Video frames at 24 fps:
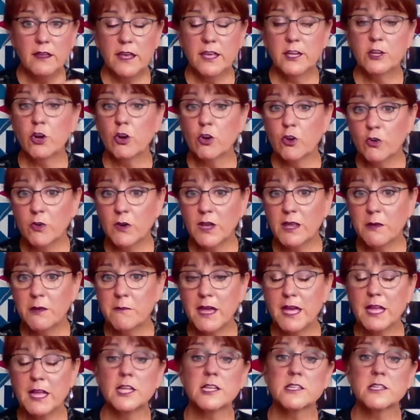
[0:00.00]
and her
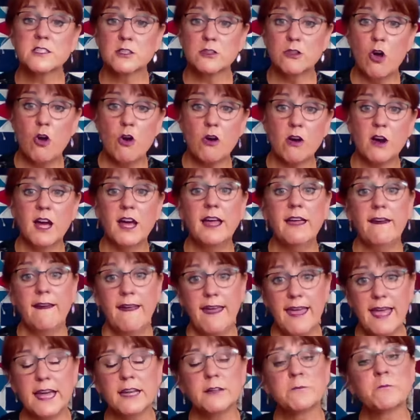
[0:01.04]
email is laura
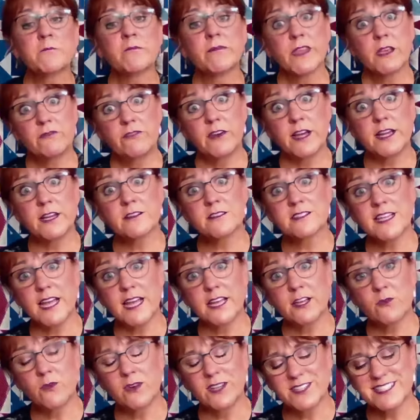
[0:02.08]
at
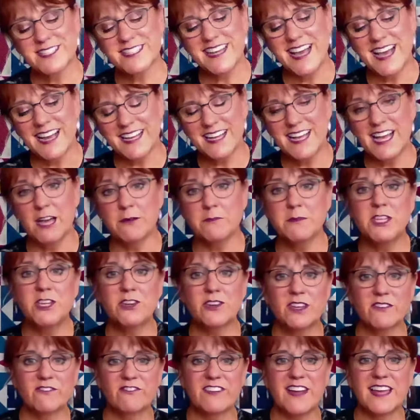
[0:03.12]
firesidequilts.com, and you
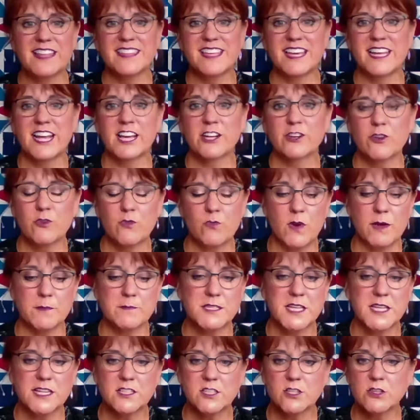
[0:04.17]
can find that on her
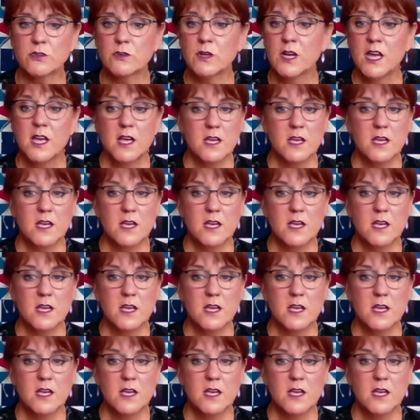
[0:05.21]
website too.